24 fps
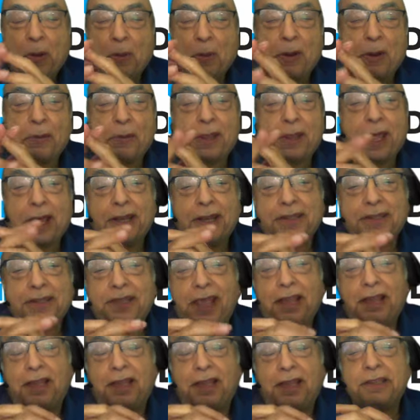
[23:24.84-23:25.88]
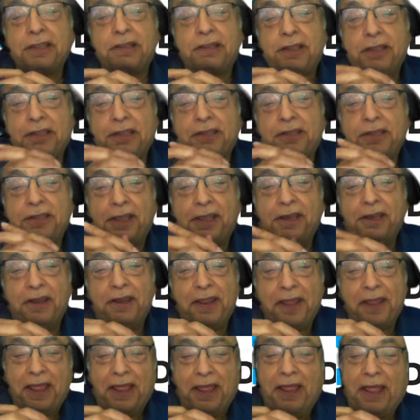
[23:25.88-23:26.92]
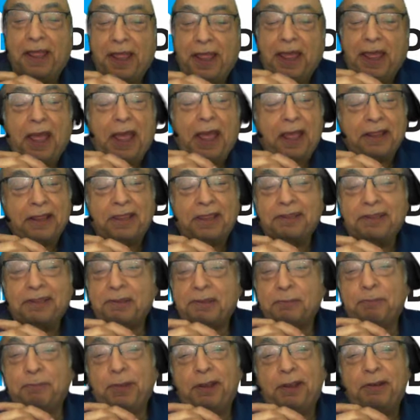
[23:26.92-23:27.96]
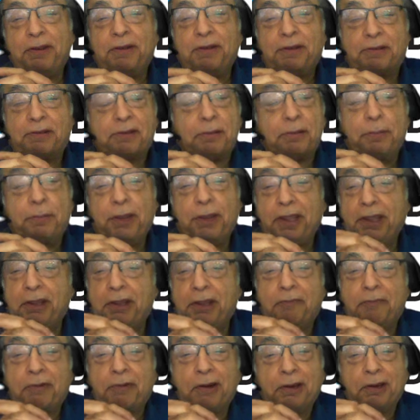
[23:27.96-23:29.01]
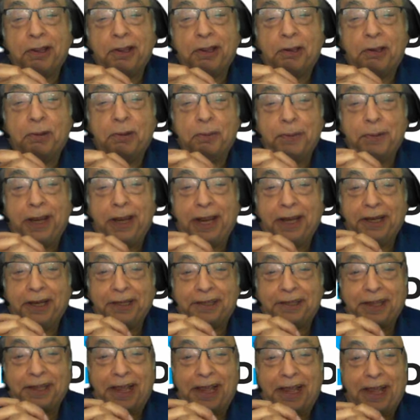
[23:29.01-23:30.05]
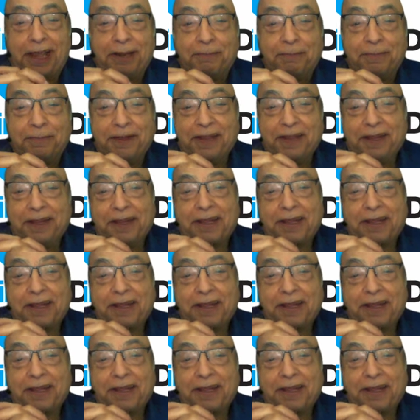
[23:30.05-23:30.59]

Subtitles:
Well, we got to say, Leslie Zinn, this has been, to me, a very illuminating time.